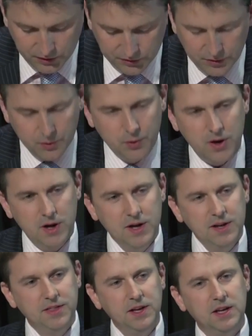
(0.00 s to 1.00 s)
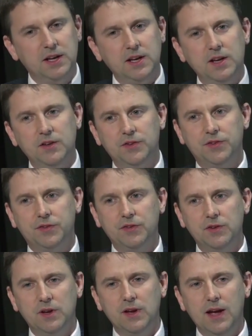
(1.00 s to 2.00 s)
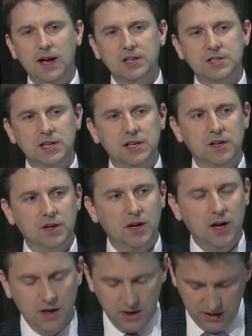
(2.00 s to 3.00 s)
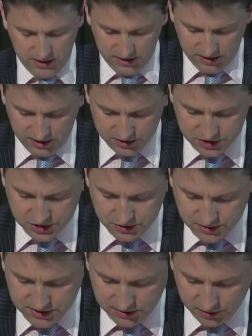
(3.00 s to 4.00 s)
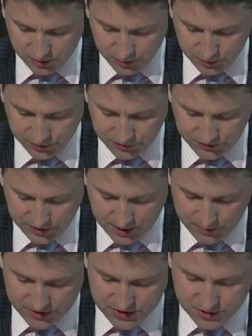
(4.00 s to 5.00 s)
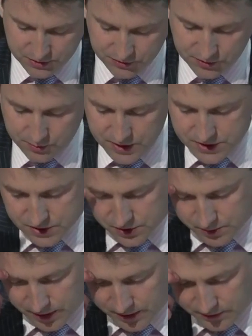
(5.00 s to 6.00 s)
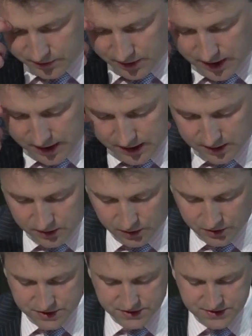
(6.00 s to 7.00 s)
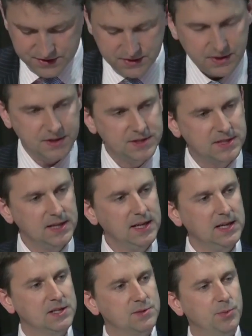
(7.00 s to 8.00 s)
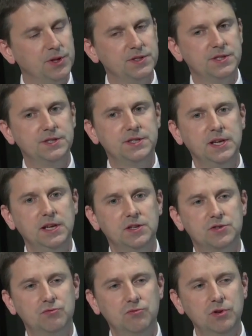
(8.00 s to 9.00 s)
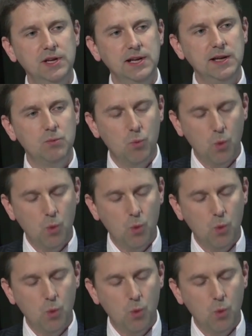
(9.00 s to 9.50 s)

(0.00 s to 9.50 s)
So I think it's actually a a duty almost, a chosen mission, you might say, not just to teach, but to teach really